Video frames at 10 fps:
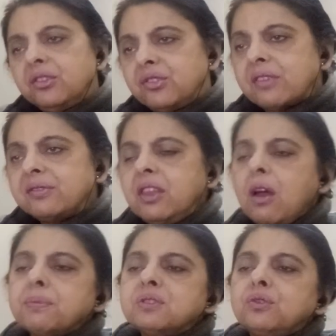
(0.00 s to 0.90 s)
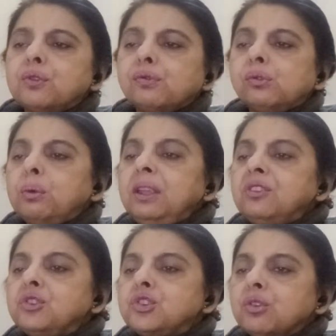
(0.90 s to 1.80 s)
just the opposite of sweet,
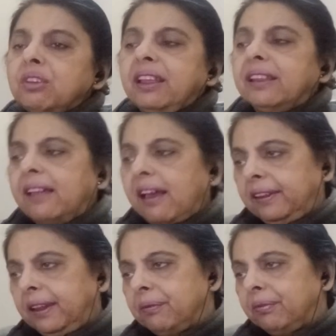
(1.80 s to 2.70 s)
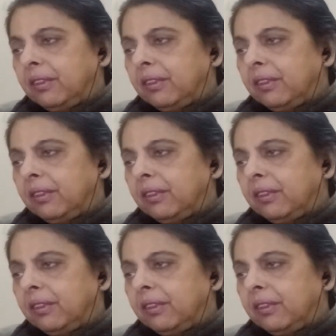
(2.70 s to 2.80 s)
sugary, and honey.